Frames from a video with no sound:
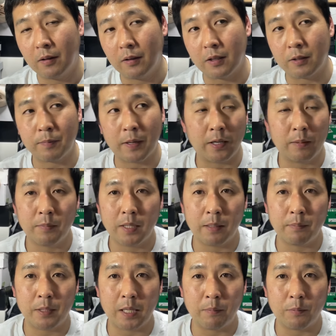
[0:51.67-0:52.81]
despite him not
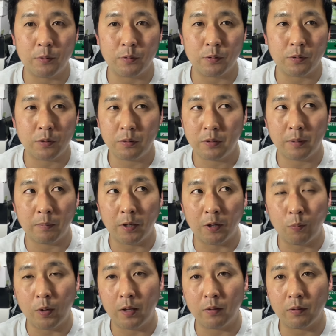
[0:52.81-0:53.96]
being able to shoot the ball
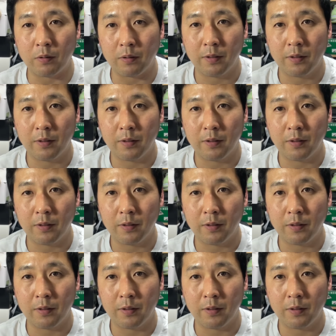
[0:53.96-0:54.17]
well or